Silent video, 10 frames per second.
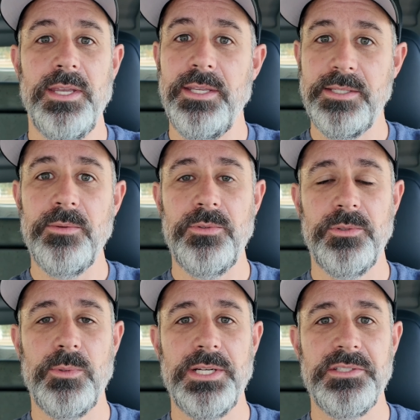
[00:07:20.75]
It's helpful
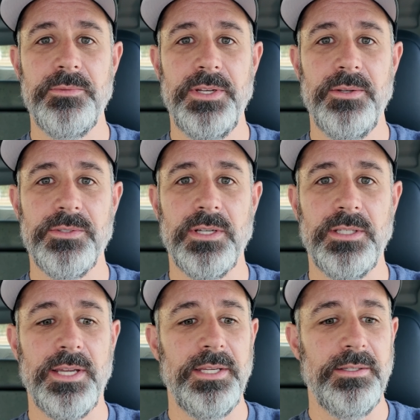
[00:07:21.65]
to watch some videos
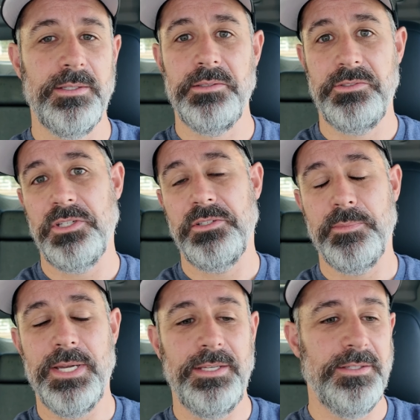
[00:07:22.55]
online, uh, such as
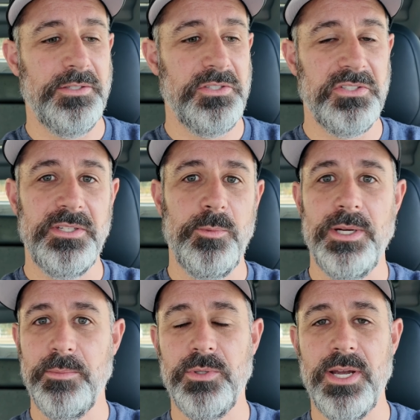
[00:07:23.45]
mine, to just see
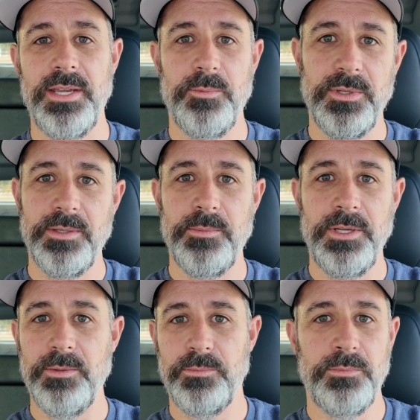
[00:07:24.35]
where to pry and where to,
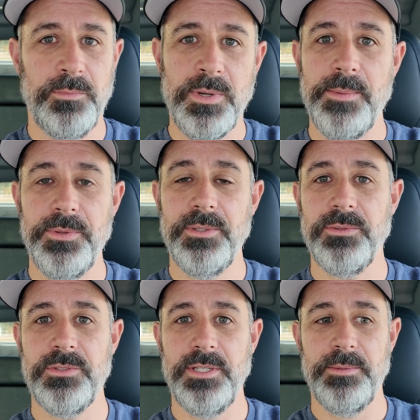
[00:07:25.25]
you know, pop
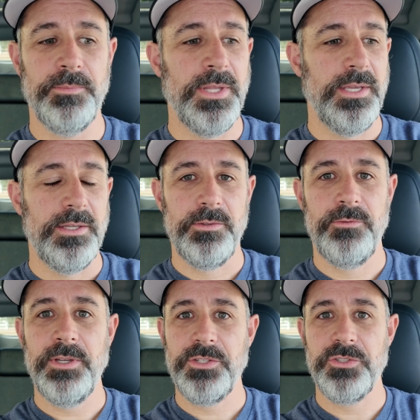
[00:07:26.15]
those um,
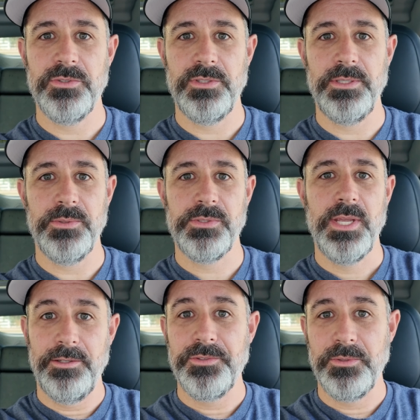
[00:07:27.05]
fixtures loose.
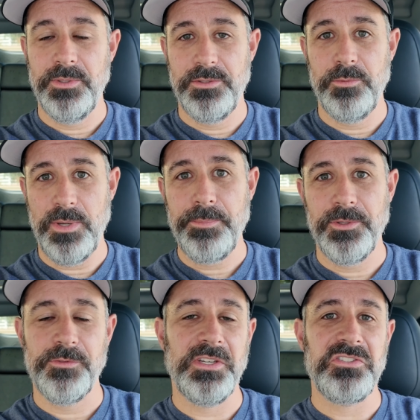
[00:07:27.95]
And also to pop
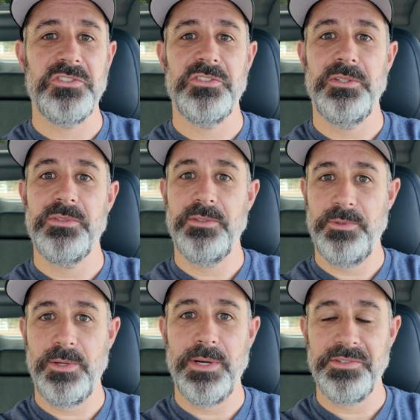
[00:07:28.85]
those fixtures loose, it
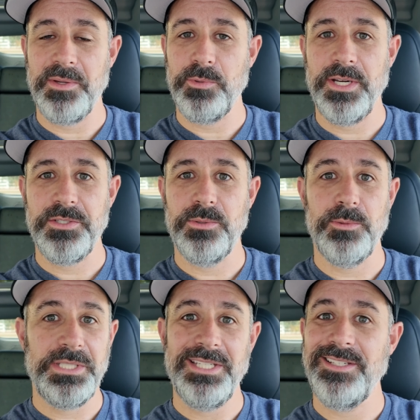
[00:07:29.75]
requires a pry tool,
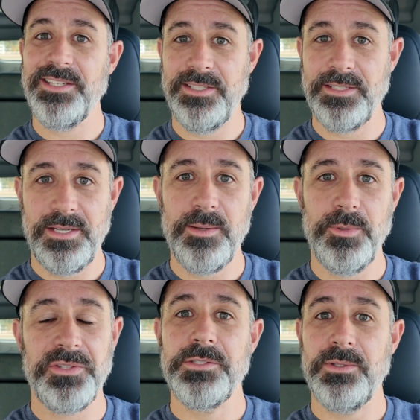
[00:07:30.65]
which it doesn't come
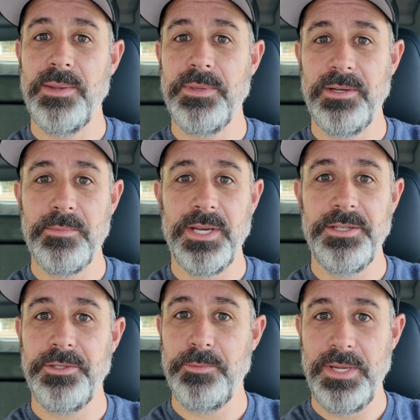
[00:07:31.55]
with. So keep that in
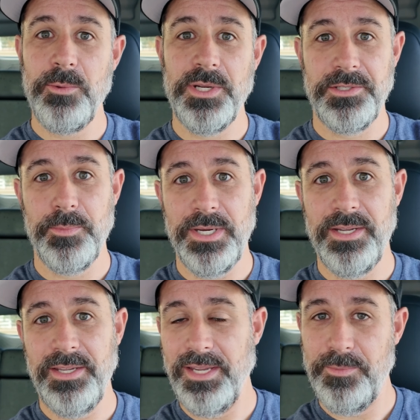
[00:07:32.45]
mind. You may want to
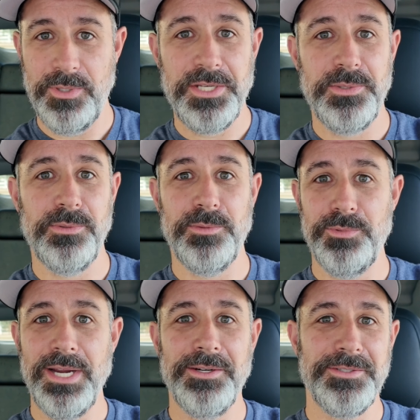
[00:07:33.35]
buy a pry tool
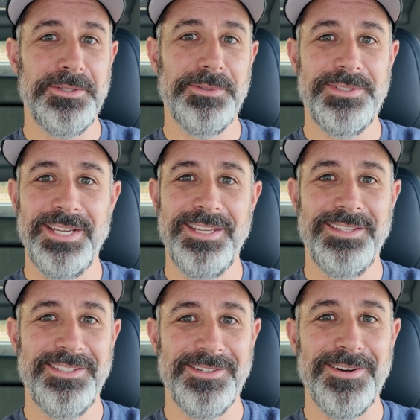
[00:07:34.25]
prior to
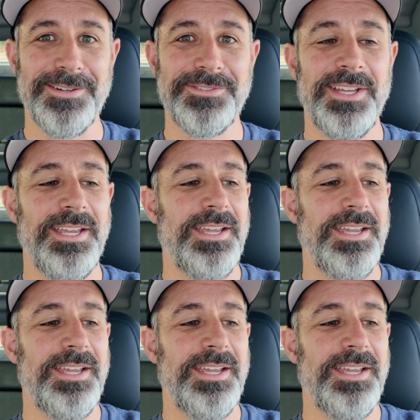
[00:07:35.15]
taking these off.